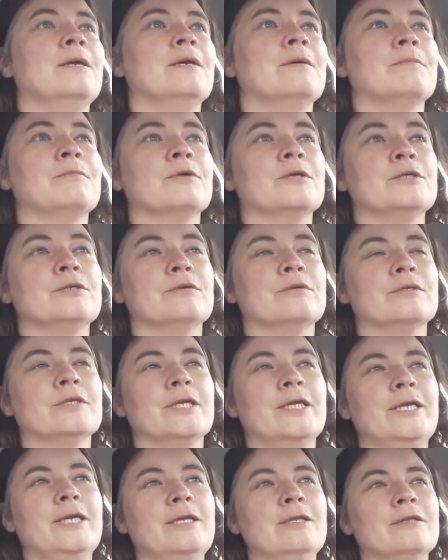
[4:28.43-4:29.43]
brush her
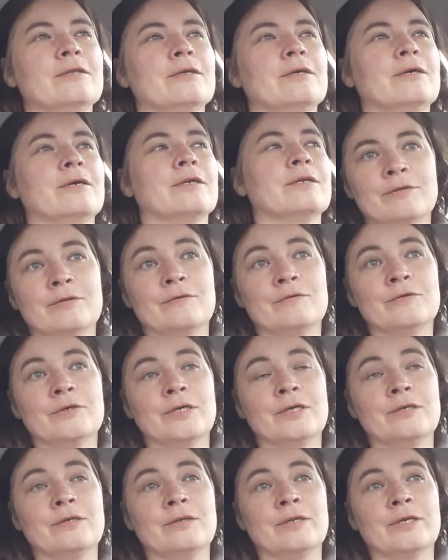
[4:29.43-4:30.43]
teeth on. I've
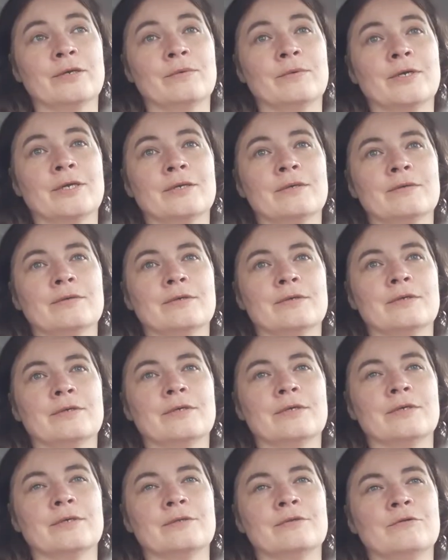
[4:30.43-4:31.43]
tried like
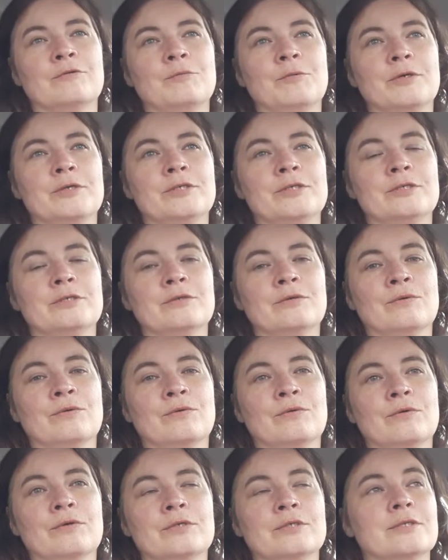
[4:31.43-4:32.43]
regular toothbrushes, of
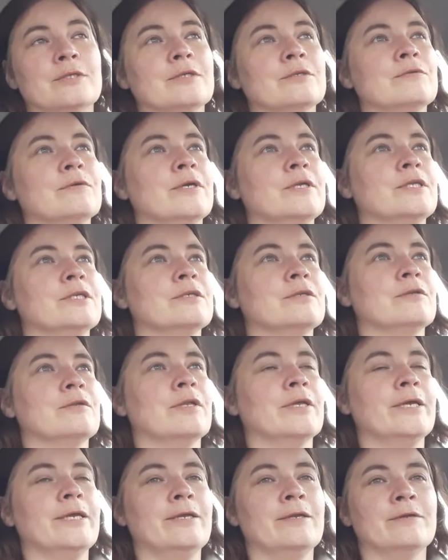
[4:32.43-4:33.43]
course, and I tried these
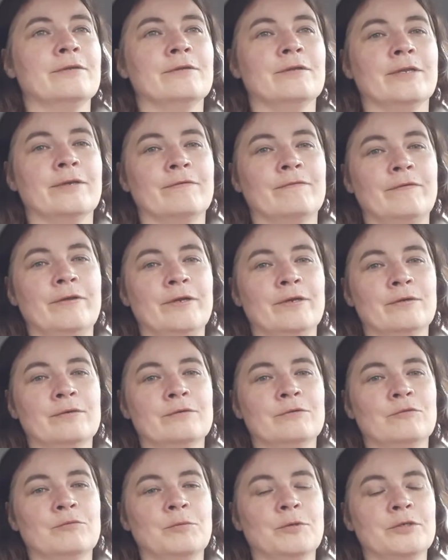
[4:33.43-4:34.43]
little hand, like finger
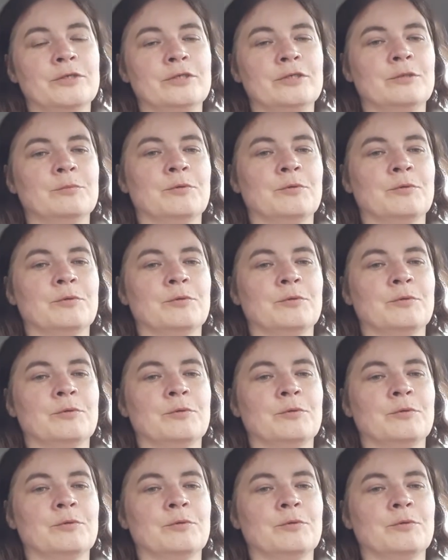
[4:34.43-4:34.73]
toothbrushes.